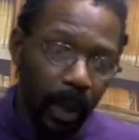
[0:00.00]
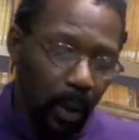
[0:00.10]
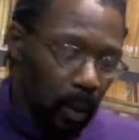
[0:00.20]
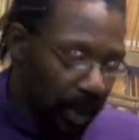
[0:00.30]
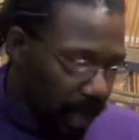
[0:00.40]

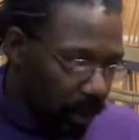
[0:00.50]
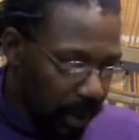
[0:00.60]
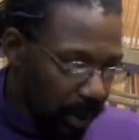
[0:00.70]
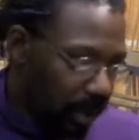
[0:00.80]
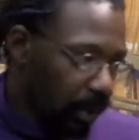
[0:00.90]
What I want to
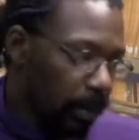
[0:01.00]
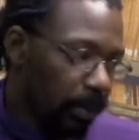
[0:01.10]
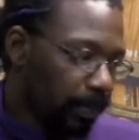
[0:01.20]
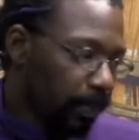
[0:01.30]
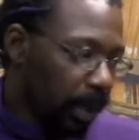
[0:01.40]
do
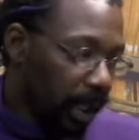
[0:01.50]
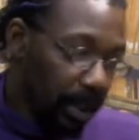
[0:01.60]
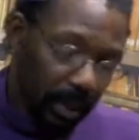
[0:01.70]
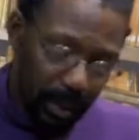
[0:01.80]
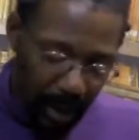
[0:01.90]

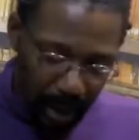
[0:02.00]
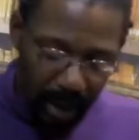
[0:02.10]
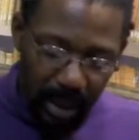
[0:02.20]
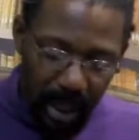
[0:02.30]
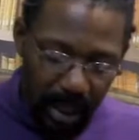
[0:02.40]
in in
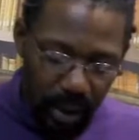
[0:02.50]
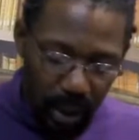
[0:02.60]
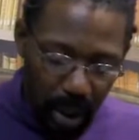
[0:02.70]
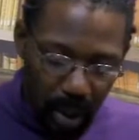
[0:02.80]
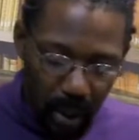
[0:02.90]
today's
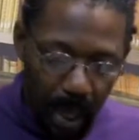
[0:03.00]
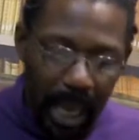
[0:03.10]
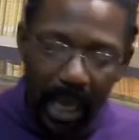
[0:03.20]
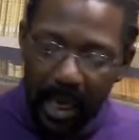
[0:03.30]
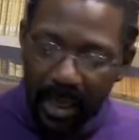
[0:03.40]
show
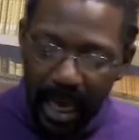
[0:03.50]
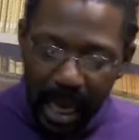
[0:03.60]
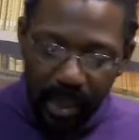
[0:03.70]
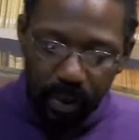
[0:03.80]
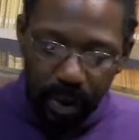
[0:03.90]
is
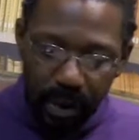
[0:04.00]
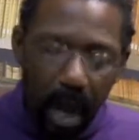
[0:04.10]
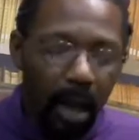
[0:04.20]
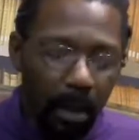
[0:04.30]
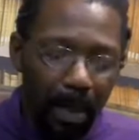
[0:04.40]
actually
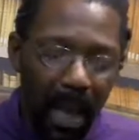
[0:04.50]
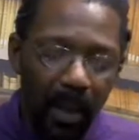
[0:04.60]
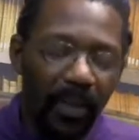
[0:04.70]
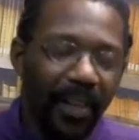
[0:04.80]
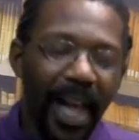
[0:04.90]
talk about
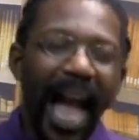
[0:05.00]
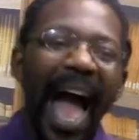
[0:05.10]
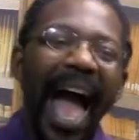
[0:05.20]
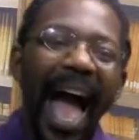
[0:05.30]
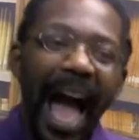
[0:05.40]
the
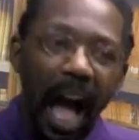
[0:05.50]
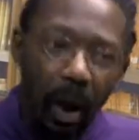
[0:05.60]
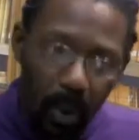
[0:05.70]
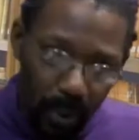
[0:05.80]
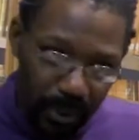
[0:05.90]

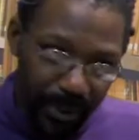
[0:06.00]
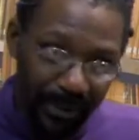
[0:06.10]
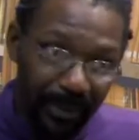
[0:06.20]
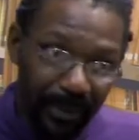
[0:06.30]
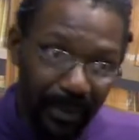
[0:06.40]
hows,
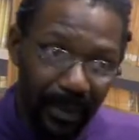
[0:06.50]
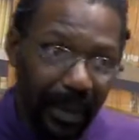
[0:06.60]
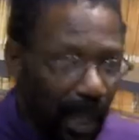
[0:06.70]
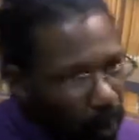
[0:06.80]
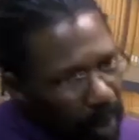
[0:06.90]

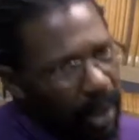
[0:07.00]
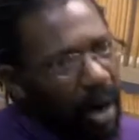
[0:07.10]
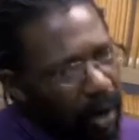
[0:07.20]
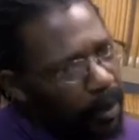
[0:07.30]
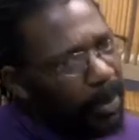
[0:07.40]
like what
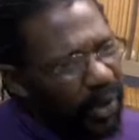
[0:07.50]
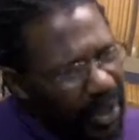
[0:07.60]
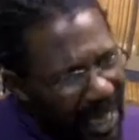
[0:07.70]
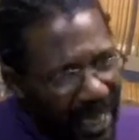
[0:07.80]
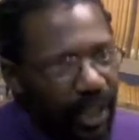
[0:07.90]
are the
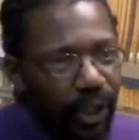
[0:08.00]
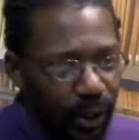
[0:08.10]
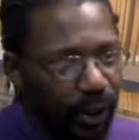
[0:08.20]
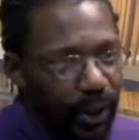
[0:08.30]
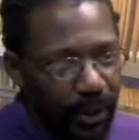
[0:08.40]

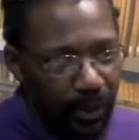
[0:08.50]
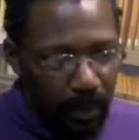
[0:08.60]
particulars,